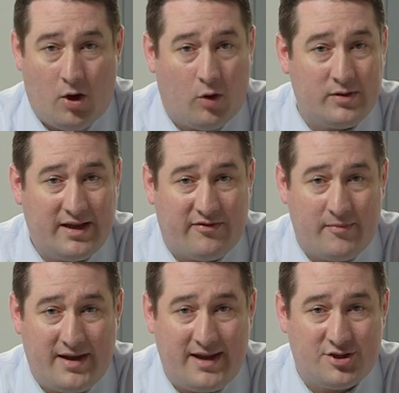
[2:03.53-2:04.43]
Only if
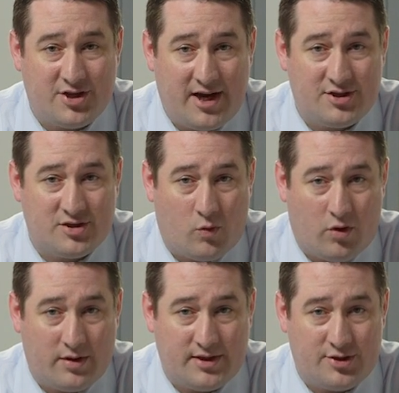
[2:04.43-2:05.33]
immediate change is
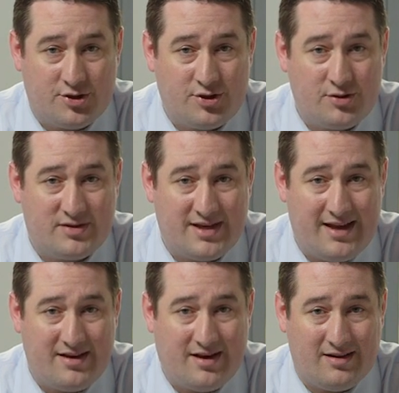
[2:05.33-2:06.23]
warranted should you
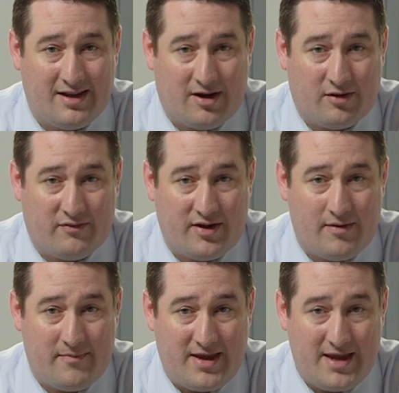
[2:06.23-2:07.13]
send a letter
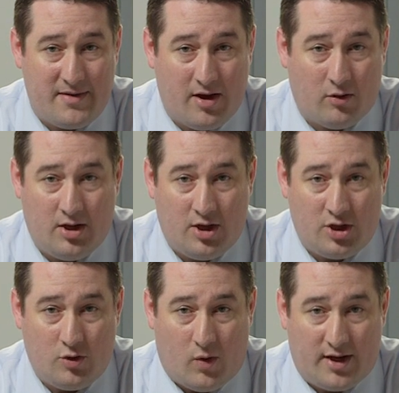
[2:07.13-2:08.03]
via email.
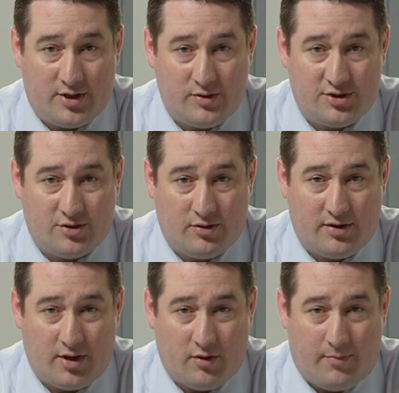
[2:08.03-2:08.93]
You want to ensure
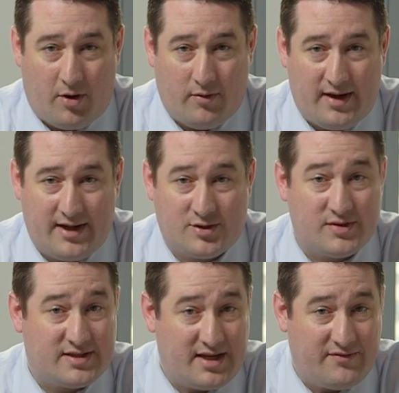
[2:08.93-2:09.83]
that your opponent has
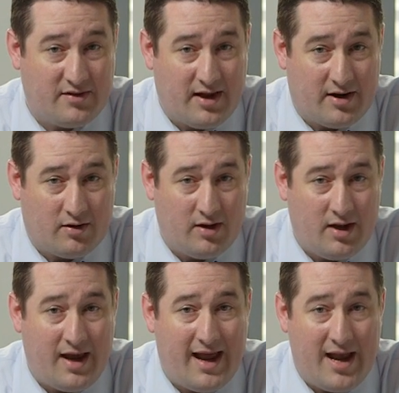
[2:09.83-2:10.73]
received the letter
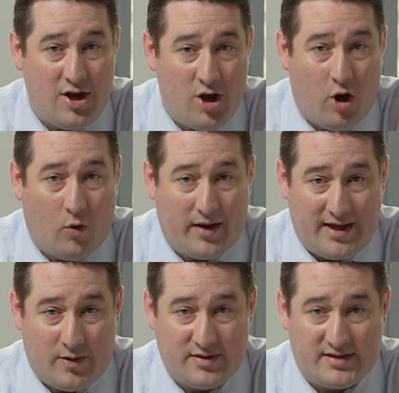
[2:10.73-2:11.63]
and know when
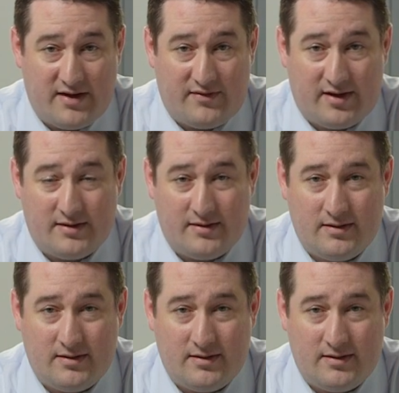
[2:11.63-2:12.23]
he received it.